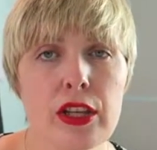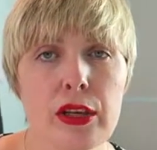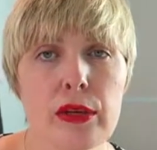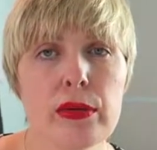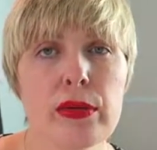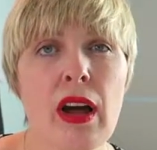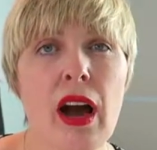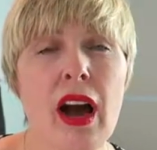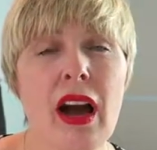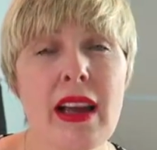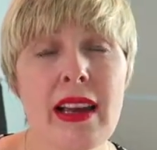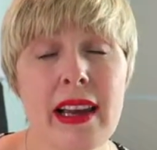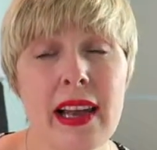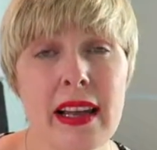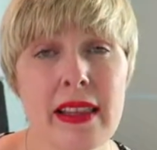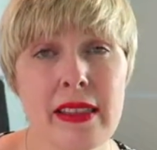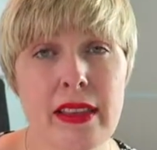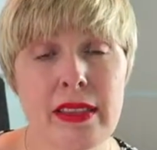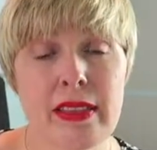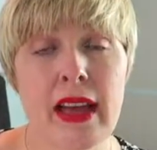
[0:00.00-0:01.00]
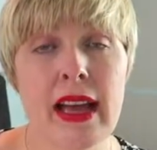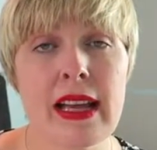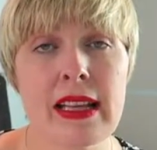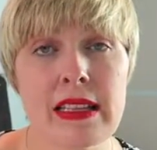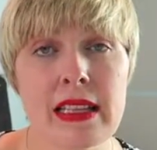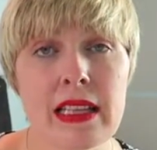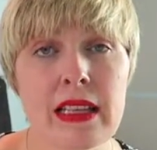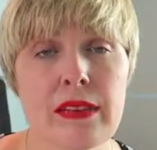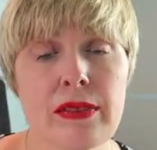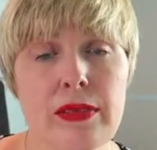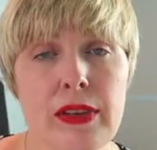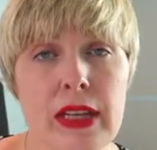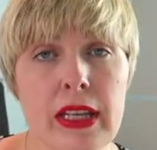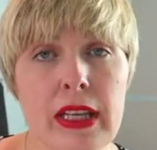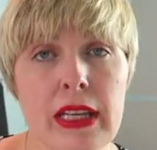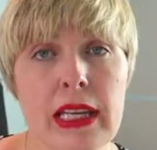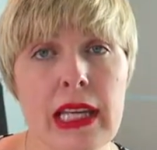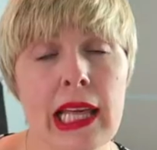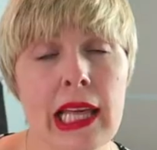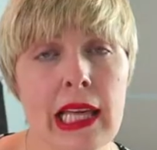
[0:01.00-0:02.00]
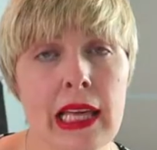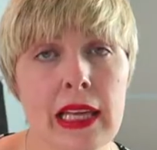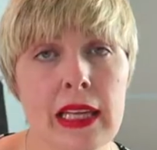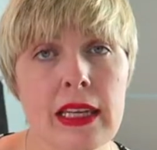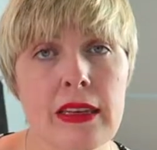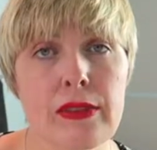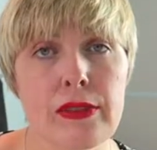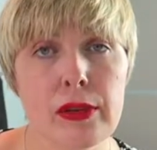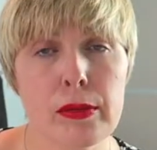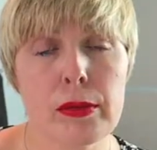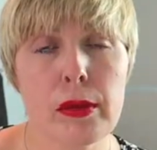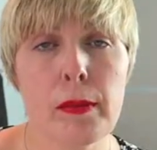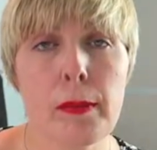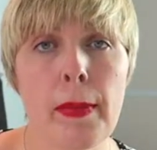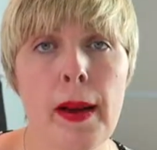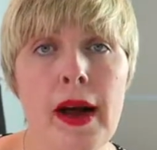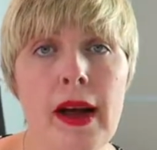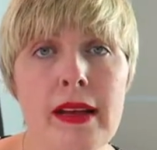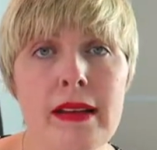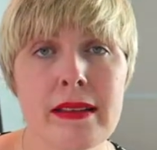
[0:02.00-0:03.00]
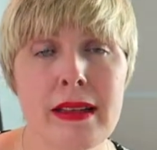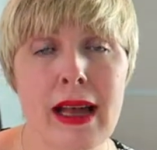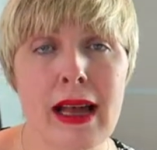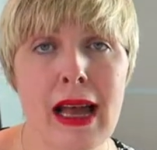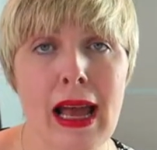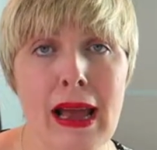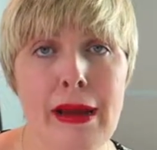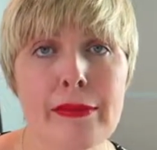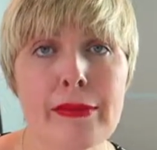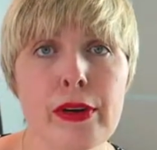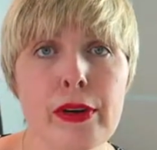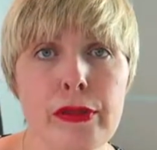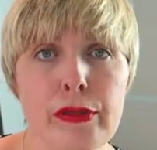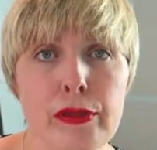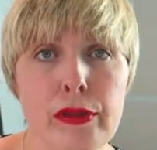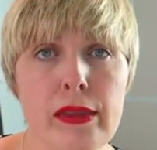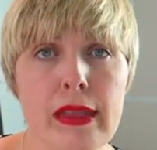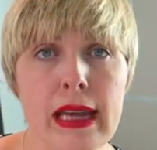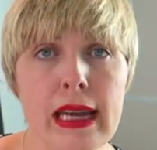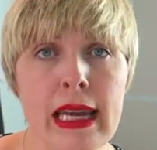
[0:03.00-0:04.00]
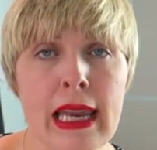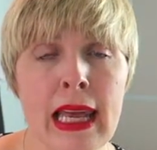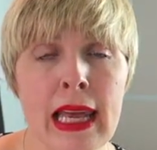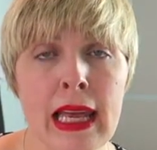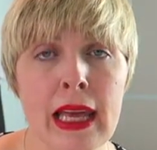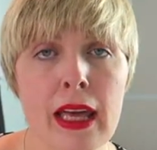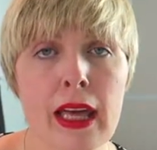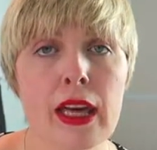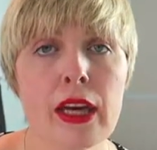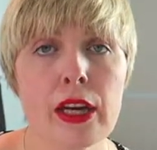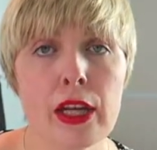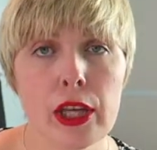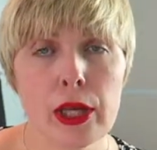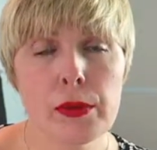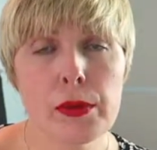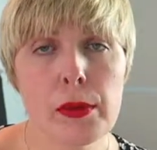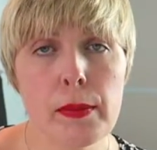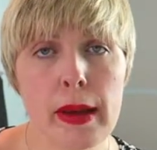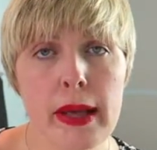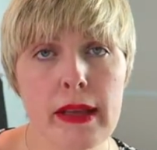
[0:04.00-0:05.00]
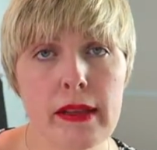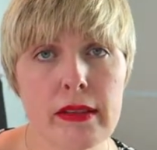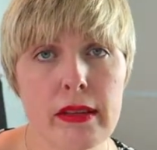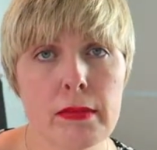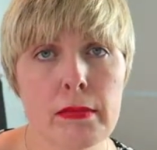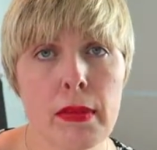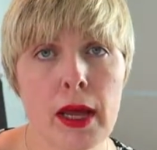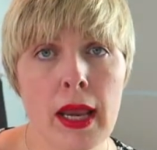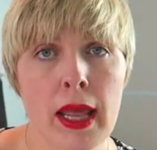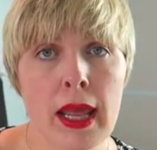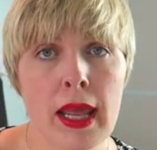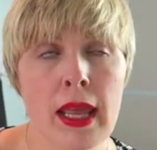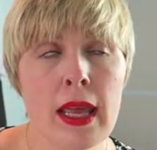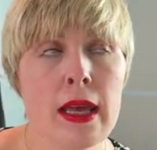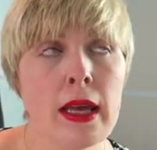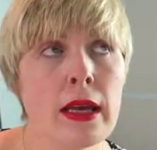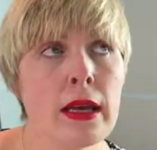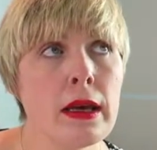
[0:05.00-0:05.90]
You would highlight that that is an affiliate link, and if someone buys that camera through that link, you will make some money.